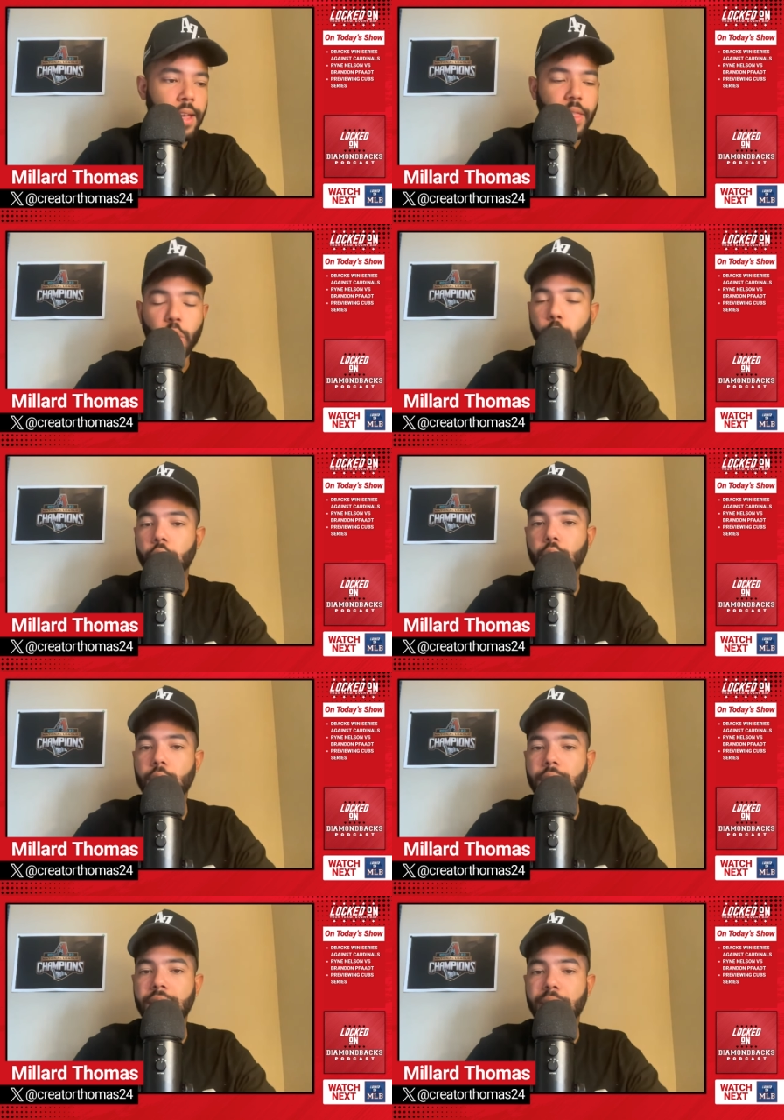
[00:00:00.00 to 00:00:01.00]
And then when you
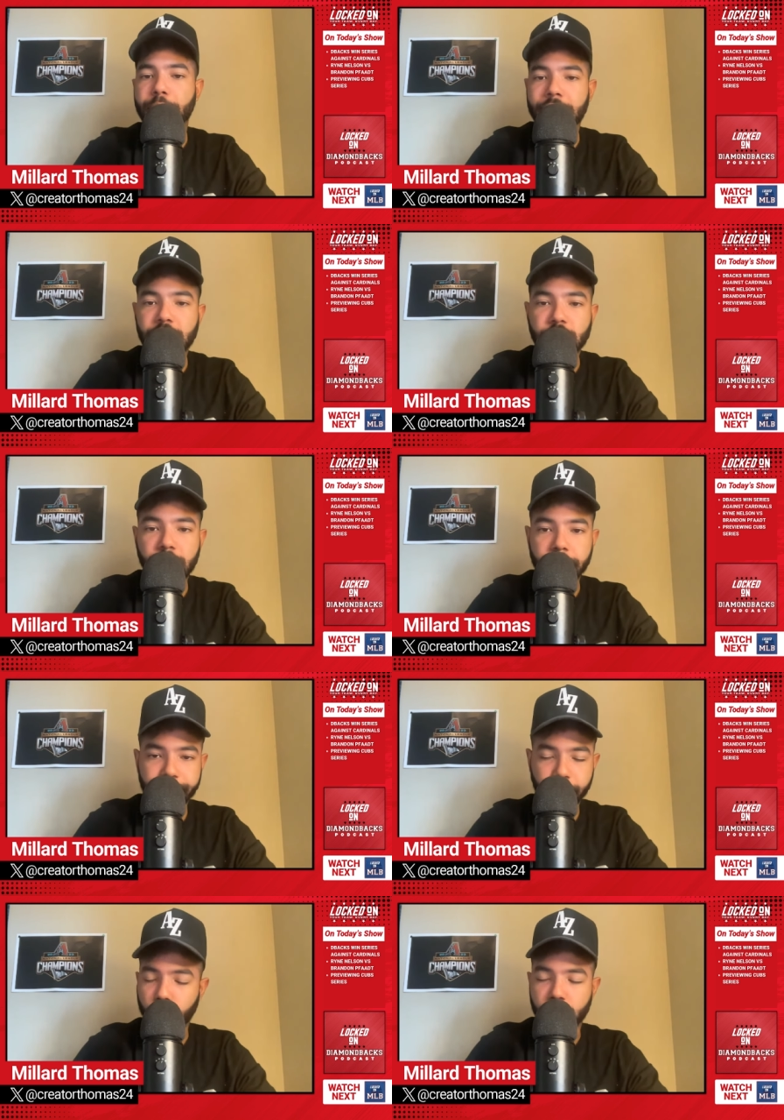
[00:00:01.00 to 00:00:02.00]
look at the pitching,
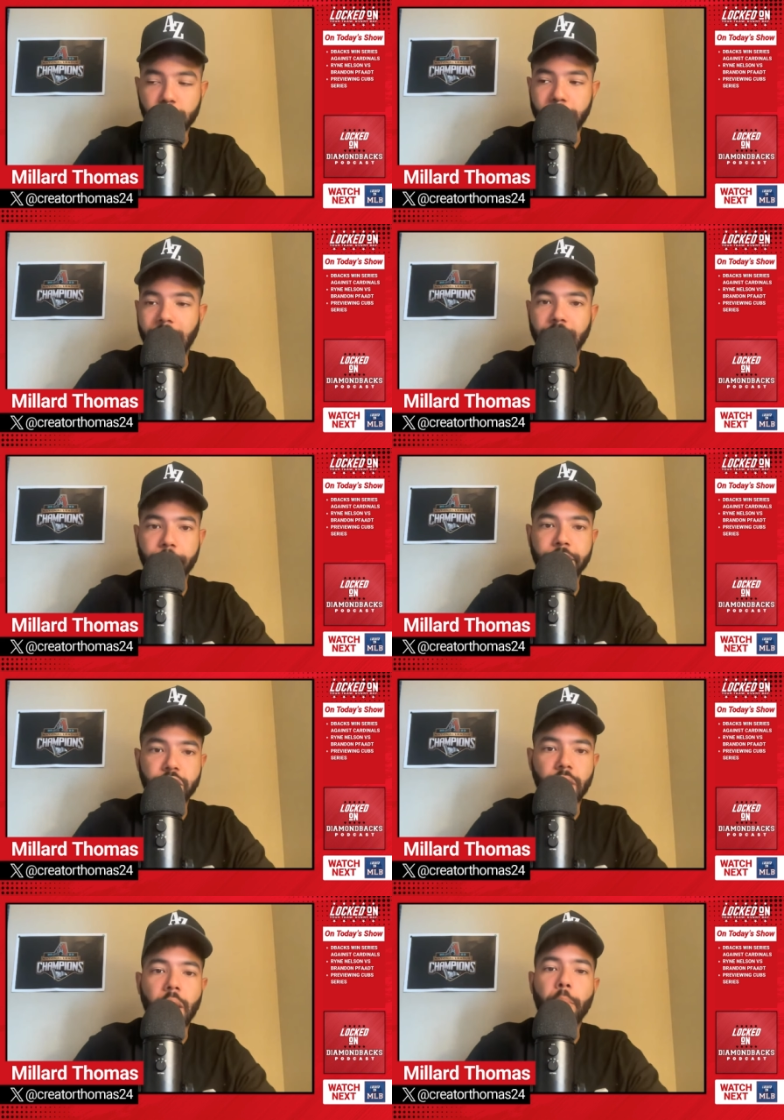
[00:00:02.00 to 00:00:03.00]
or excuse me, not the
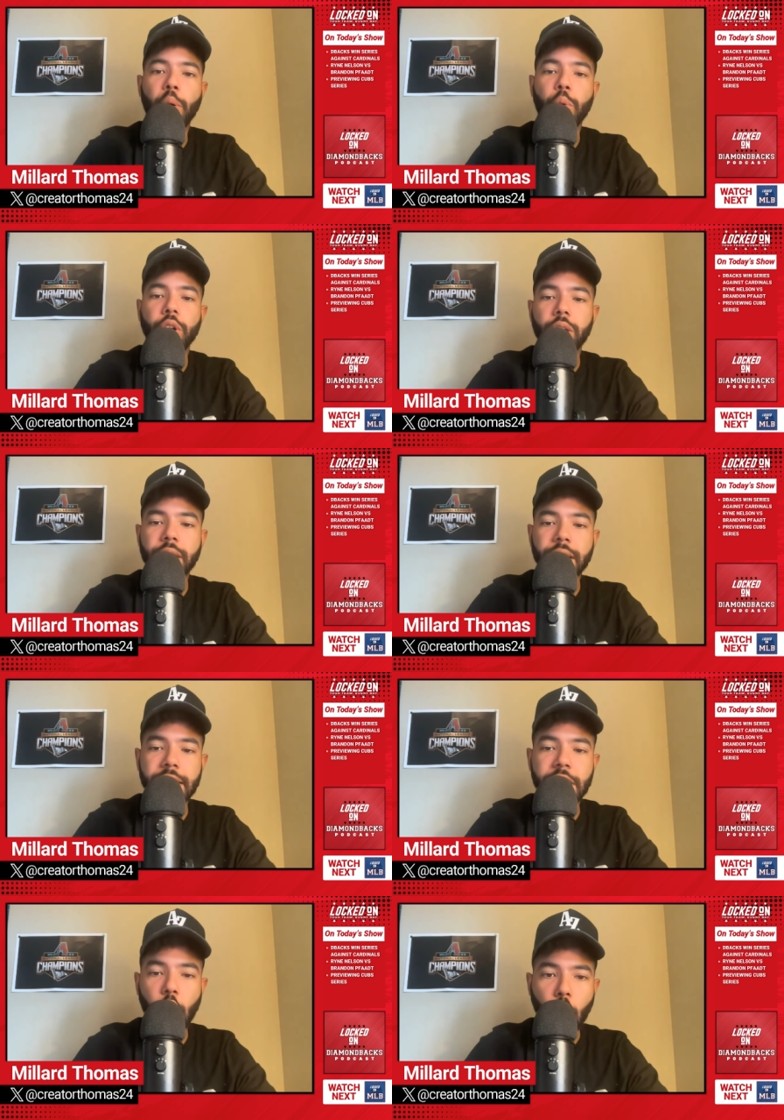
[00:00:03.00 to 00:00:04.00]
pitching, but when you look at
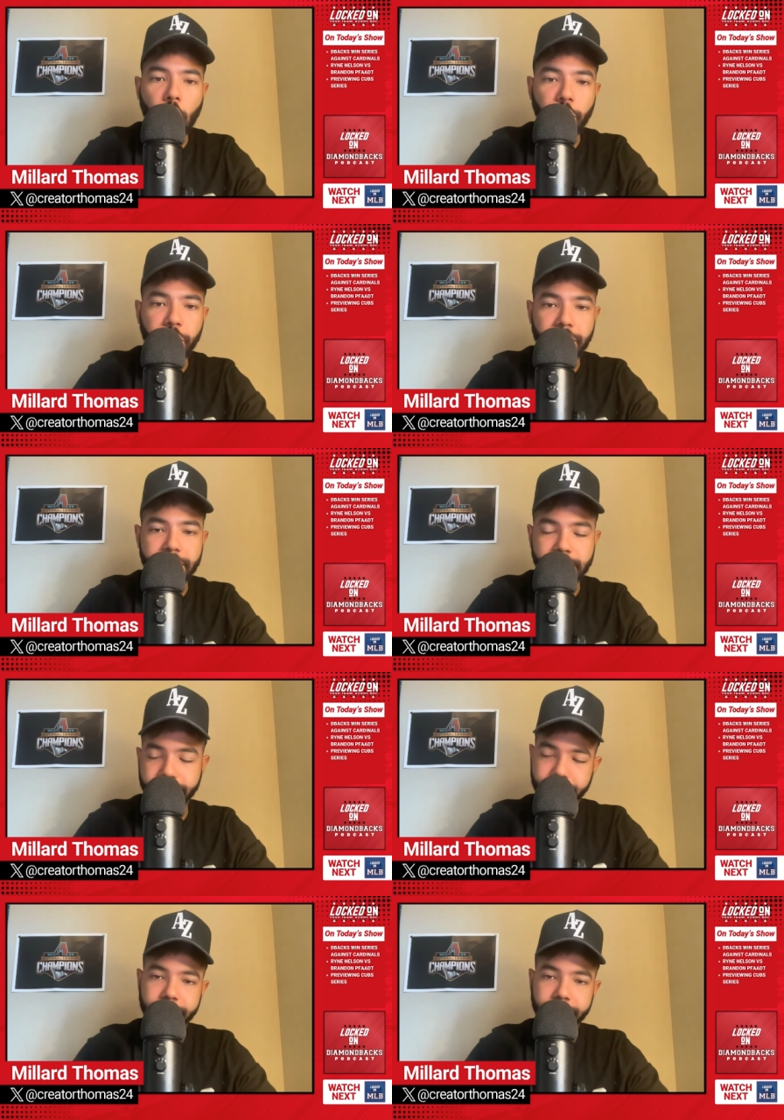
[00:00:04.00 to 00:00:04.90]
the offense